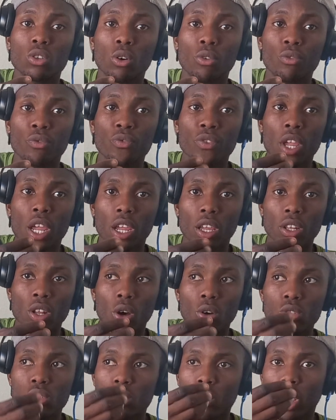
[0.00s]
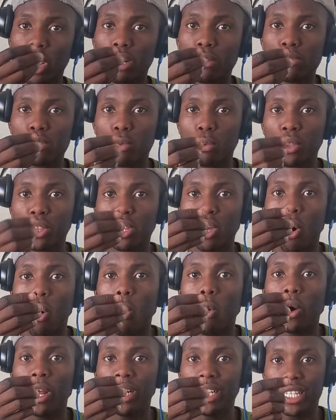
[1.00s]
off. It also helps with the
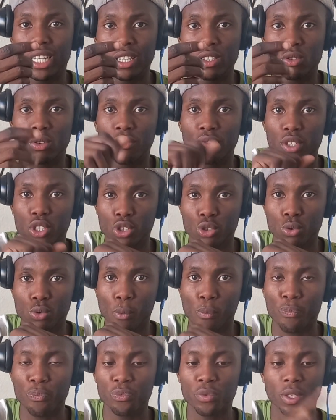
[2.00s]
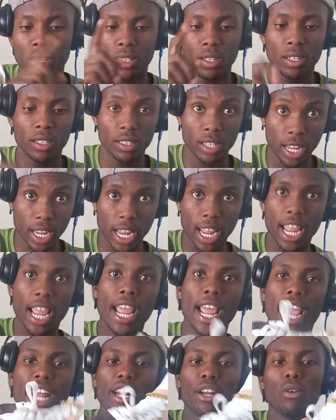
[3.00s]
oiliness of the shoe.
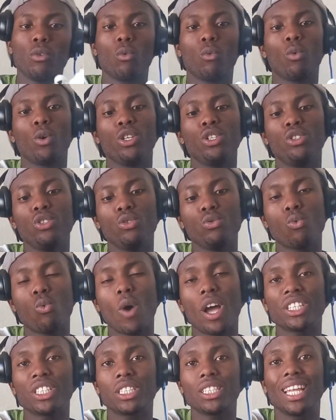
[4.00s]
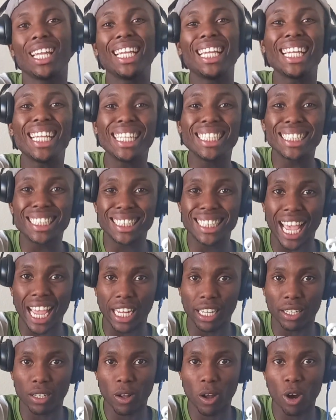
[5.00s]
And then when you wash the
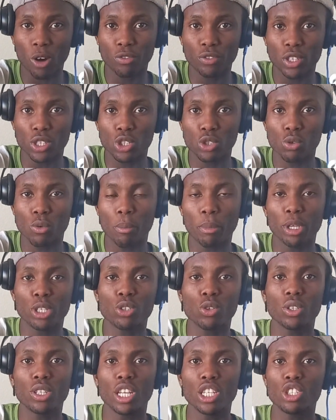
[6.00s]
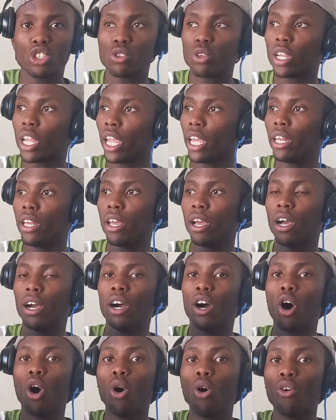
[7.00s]
inside of the shoe, make sure that you get
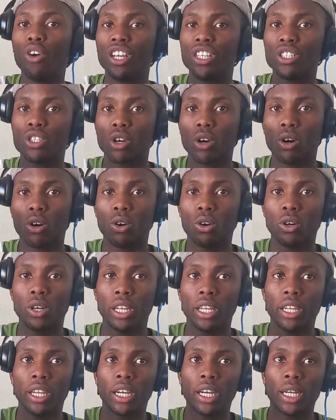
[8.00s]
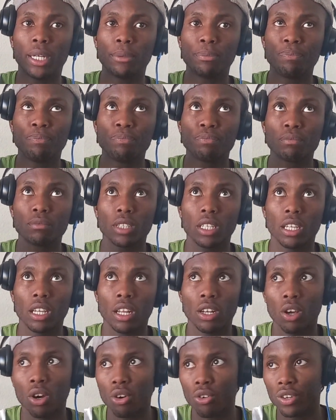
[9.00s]
orange or
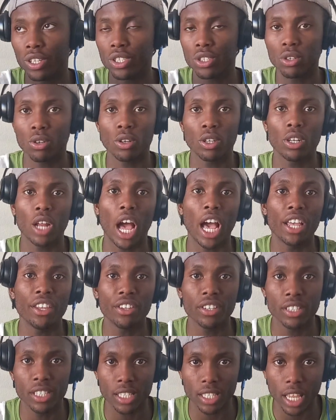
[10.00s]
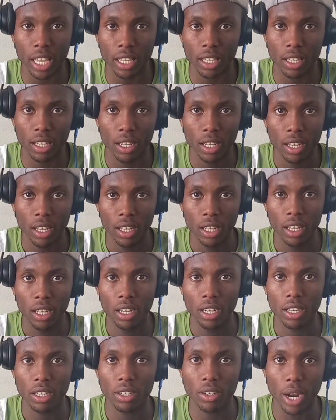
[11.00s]
an orange or an onion sack,
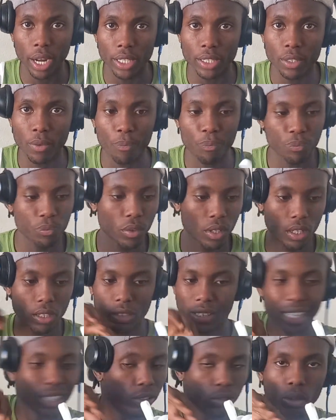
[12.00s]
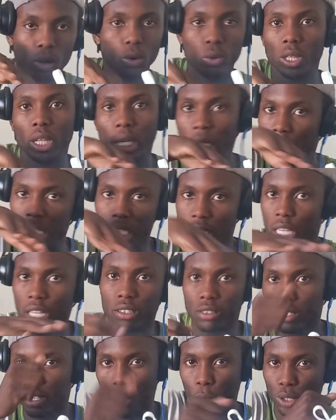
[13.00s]
right? And you go the
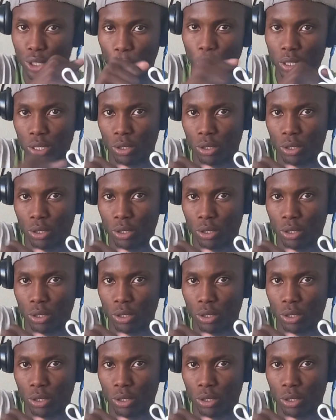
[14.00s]
inside, wash